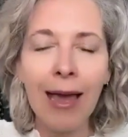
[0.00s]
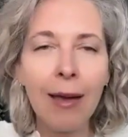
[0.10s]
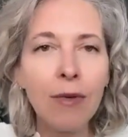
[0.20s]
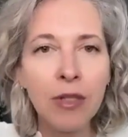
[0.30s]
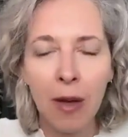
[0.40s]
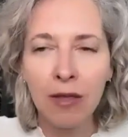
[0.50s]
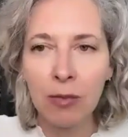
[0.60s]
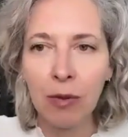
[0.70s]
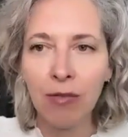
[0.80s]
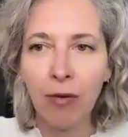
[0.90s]
I am
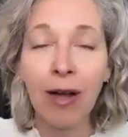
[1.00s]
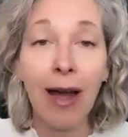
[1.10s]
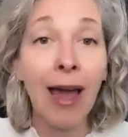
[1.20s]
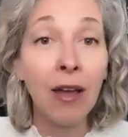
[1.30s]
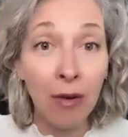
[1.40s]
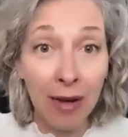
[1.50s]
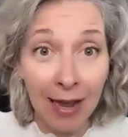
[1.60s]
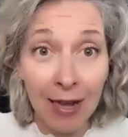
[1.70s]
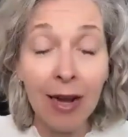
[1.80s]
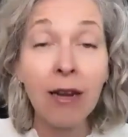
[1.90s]
responsible for it. I
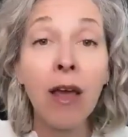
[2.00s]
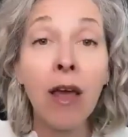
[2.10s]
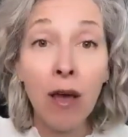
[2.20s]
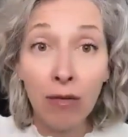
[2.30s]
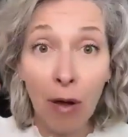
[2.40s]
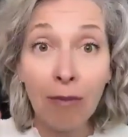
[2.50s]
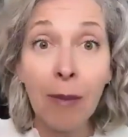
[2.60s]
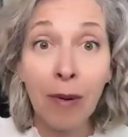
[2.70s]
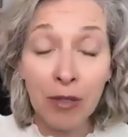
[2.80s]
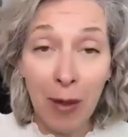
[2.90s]
created it from
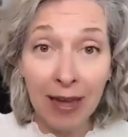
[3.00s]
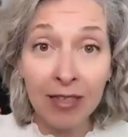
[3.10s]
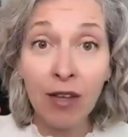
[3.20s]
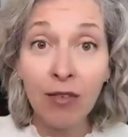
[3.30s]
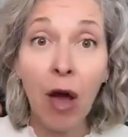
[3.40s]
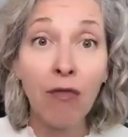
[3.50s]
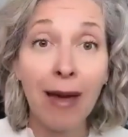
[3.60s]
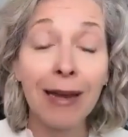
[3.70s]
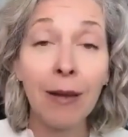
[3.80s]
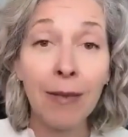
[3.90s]
the perspective of
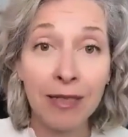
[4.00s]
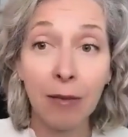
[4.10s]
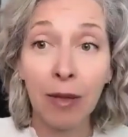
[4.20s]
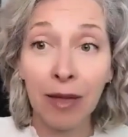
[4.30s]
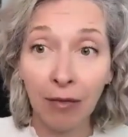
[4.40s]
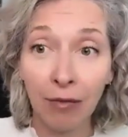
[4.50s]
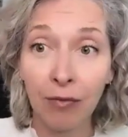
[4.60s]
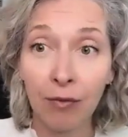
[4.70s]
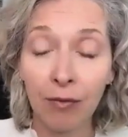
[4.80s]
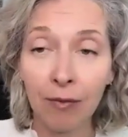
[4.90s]
my limiting
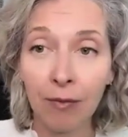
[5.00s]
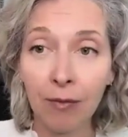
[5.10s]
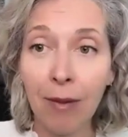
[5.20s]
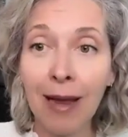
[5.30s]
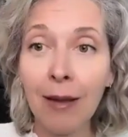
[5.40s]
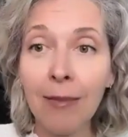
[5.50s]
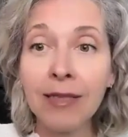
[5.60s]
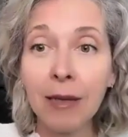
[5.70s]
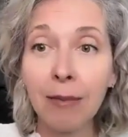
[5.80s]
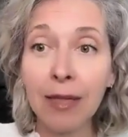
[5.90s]
belief. My
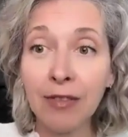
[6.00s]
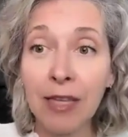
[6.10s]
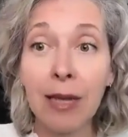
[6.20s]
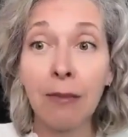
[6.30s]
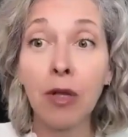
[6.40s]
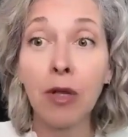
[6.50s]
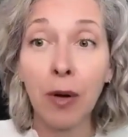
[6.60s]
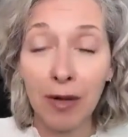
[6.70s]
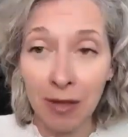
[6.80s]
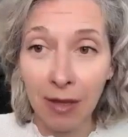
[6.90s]
limiting belief says I'm not
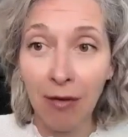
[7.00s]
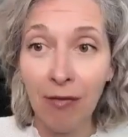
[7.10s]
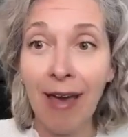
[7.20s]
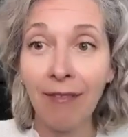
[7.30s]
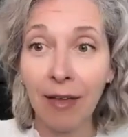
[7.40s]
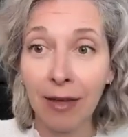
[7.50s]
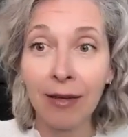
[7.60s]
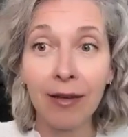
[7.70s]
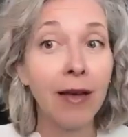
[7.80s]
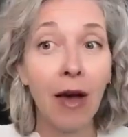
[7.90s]
worthy
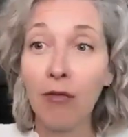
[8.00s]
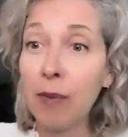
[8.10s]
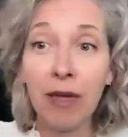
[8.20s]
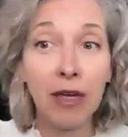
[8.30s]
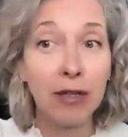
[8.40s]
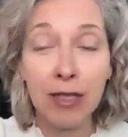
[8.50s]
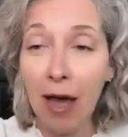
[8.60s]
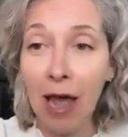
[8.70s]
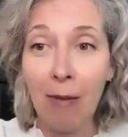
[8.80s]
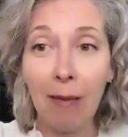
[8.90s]
of being on
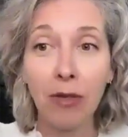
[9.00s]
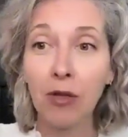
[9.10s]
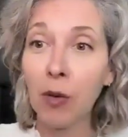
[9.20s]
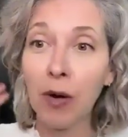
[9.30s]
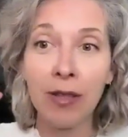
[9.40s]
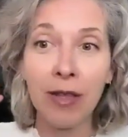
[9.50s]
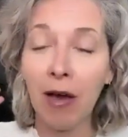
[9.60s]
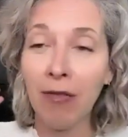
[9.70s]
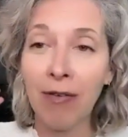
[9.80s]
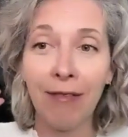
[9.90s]
time. I'm not
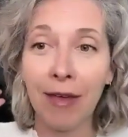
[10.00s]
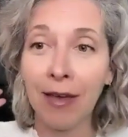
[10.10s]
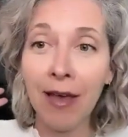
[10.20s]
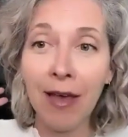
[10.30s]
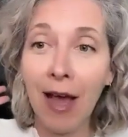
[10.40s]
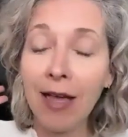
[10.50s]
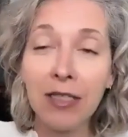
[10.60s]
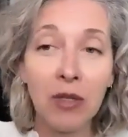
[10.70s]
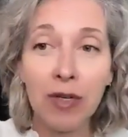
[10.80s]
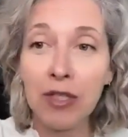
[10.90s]
worthy of having
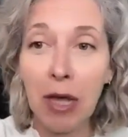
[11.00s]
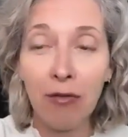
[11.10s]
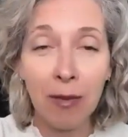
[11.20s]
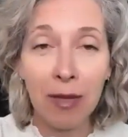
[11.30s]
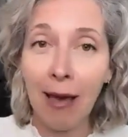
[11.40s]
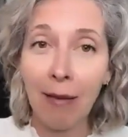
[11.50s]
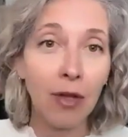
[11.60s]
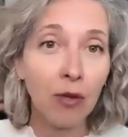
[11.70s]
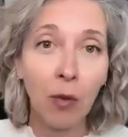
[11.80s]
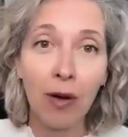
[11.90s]
customers love me.
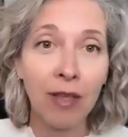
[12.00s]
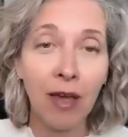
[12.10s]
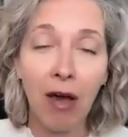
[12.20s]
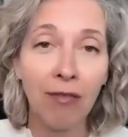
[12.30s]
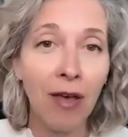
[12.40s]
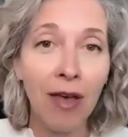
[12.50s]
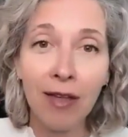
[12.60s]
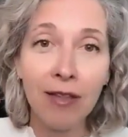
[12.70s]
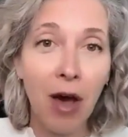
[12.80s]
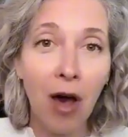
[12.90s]
I'm not worthy of
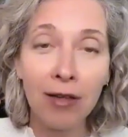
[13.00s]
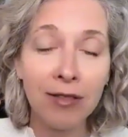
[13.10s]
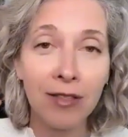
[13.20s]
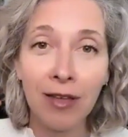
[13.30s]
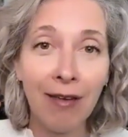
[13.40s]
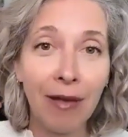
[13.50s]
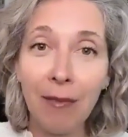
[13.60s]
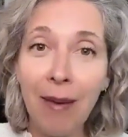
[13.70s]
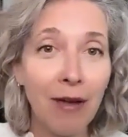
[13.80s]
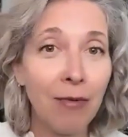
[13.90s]
not
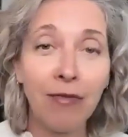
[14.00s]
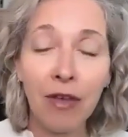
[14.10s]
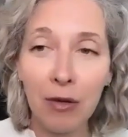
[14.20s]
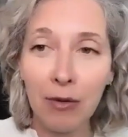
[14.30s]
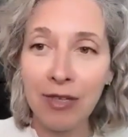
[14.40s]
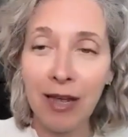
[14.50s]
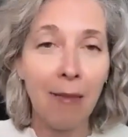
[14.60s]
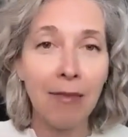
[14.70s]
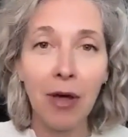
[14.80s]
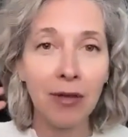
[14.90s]
having bad reviews.
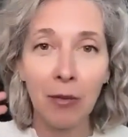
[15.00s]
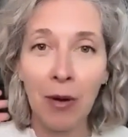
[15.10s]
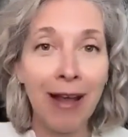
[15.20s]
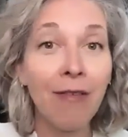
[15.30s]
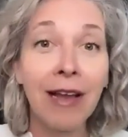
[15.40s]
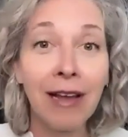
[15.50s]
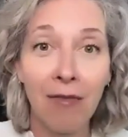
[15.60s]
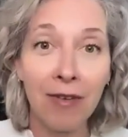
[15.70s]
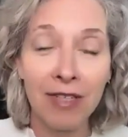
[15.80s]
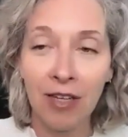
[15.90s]
I'm not, whatever the
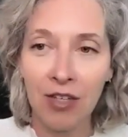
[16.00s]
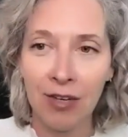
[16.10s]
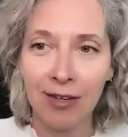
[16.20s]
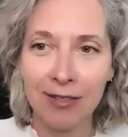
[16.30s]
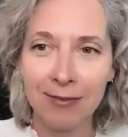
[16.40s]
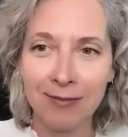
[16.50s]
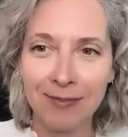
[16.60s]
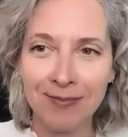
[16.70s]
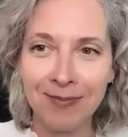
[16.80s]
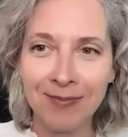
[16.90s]
conversation is,
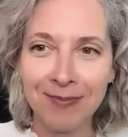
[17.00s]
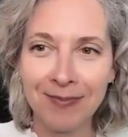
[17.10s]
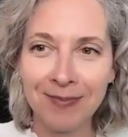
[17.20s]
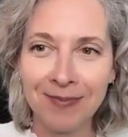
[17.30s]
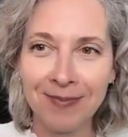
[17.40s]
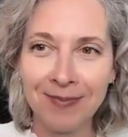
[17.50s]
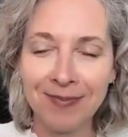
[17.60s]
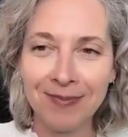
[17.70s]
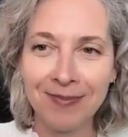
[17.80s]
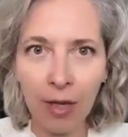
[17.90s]

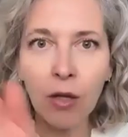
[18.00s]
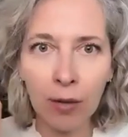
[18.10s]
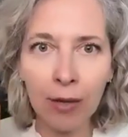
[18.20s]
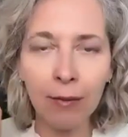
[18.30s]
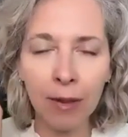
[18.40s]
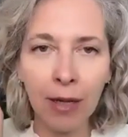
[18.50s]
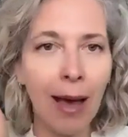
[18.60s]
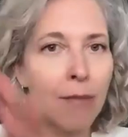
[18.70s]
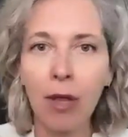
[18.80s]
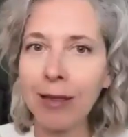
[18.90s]
including me.
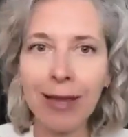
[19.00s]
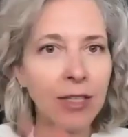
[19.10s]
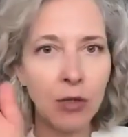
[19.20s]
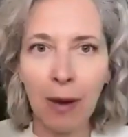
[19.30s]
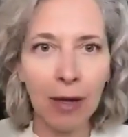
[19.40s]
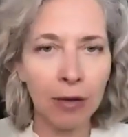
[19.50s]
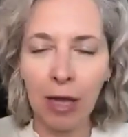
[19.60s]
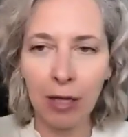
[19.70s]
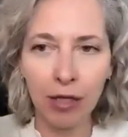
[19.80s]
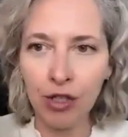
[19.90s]
I'm not late to my
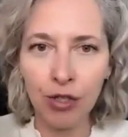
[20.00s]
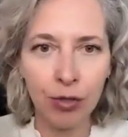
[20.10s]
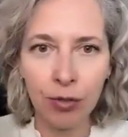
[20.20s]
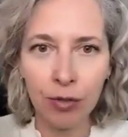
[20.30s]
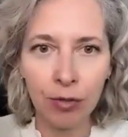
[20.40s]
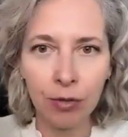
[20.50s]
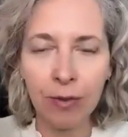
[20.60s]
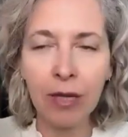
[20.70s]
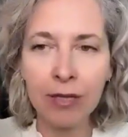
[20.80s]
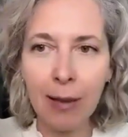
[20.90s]
own lunch.
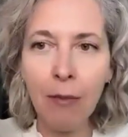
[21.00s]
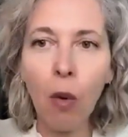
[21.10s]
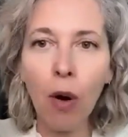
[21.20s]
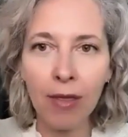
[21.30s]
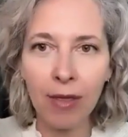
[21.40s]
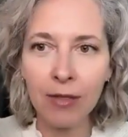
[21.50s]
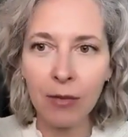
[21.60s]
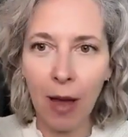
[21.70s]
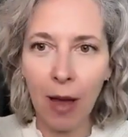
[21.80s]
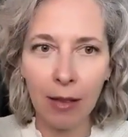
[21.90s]
because I'm worthy
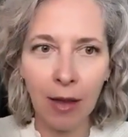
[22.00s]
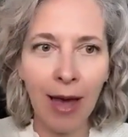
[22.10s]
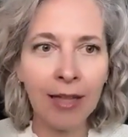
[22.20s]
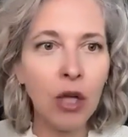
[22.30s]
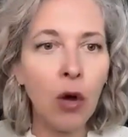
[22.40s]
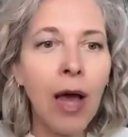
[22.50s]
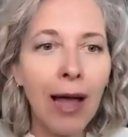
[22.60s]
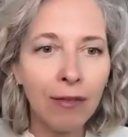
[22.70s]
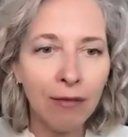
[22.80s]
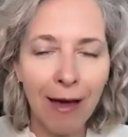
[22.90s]
as well. I don't
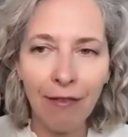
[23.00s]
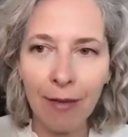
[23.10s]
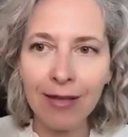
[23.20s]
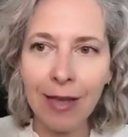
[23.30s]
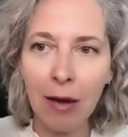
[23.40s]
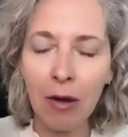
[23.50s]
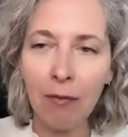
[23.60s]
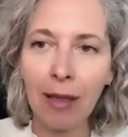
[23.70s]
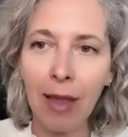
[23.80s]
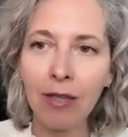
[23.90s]
cut 5 minutes out
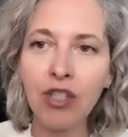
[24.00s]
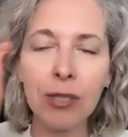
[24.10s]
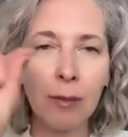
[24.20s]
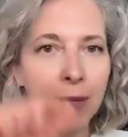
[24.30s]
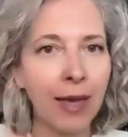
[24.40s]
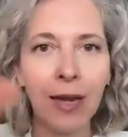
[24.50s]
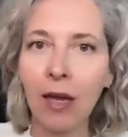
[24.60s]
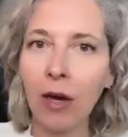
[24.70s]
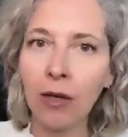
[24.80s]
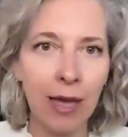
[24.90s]
of my lunch at the
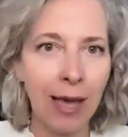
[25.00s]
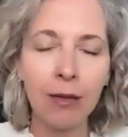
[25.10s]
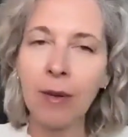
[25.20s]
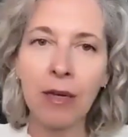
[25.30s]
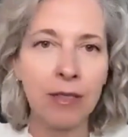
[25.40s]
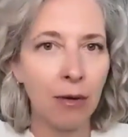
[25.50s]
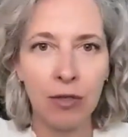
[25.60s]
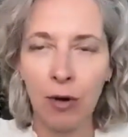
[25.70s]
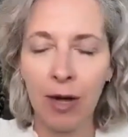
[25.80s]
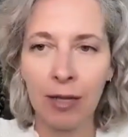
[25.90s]
beginning or the end because I
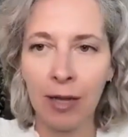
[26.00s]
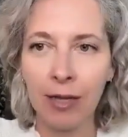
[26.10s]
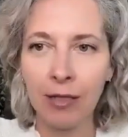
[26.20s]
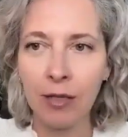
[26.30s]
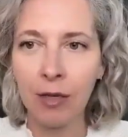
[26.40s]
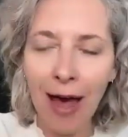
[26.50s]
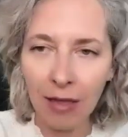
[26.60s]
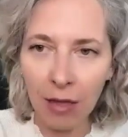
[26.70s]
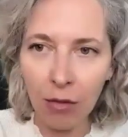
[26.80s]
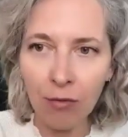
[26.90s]
was running late.
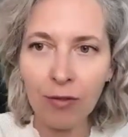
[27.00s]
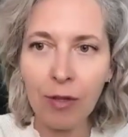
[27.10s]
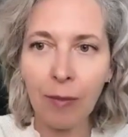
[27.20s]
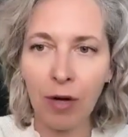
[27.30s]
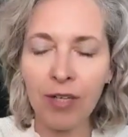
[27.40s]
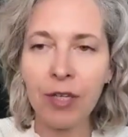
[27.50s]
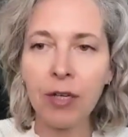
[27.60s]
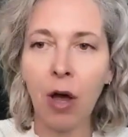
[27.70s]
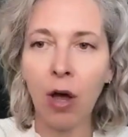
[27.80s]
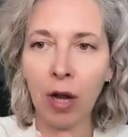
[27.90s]
Value for the
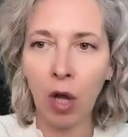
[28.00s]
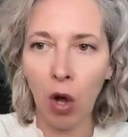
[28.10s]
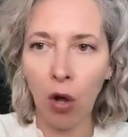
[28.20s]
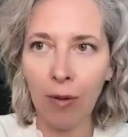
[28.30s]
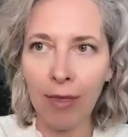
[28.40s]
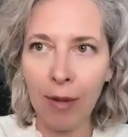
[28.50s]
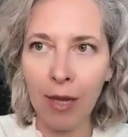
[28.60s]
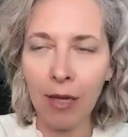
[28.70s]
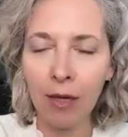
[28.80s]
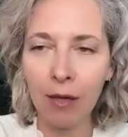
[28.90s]
person on a call with
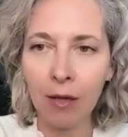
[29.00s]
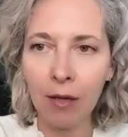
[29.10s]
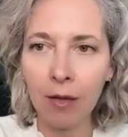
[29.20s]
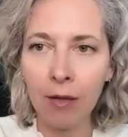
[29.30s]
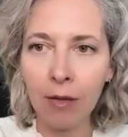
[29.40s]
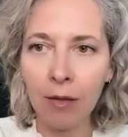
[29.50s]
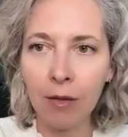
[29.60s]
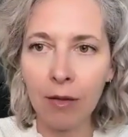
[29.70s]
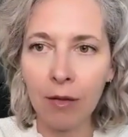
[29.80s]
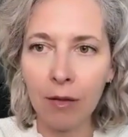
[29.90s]
me
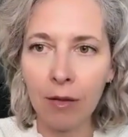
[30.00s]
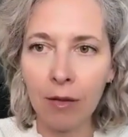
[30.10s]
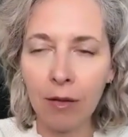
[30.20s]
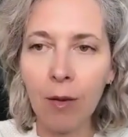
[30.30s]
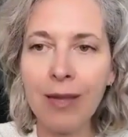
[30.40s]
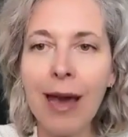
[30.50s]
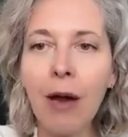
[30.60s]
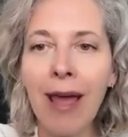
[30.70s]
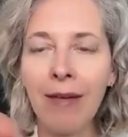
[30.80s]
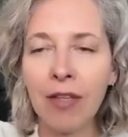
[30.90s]

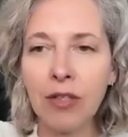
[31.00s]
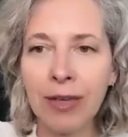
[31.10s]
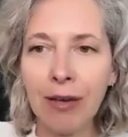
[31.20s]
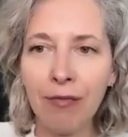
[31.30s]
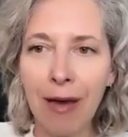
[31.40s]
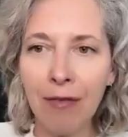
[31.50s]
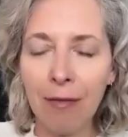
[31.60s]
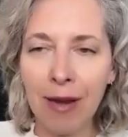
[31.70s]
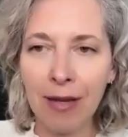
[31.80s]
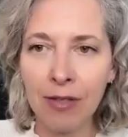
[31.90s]
without having to give
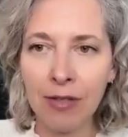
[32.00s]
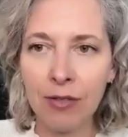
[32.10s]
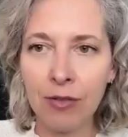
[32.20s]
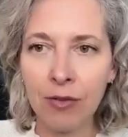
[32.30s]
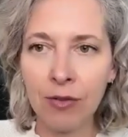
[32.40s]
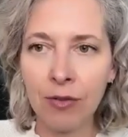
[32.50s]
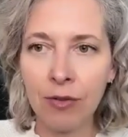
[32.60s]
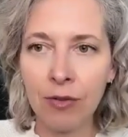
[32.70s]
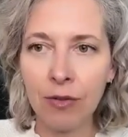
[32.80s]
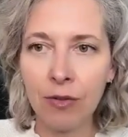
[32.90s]
5 minutes.
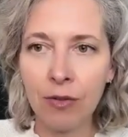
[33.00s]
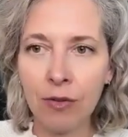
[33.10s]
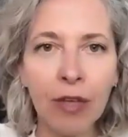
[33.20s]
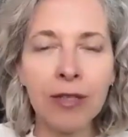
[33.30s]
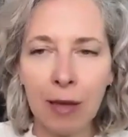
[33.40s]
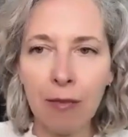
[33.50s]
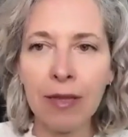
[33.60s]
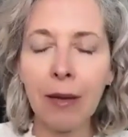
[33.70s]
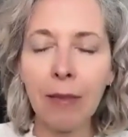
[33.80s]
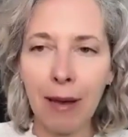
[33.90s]
Feel
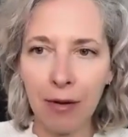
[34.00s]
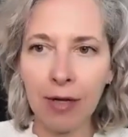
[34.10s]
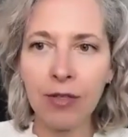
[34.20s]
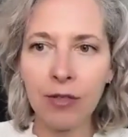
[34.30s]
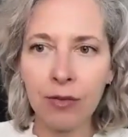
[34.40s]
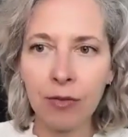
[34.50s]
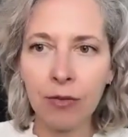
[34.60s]
something about it.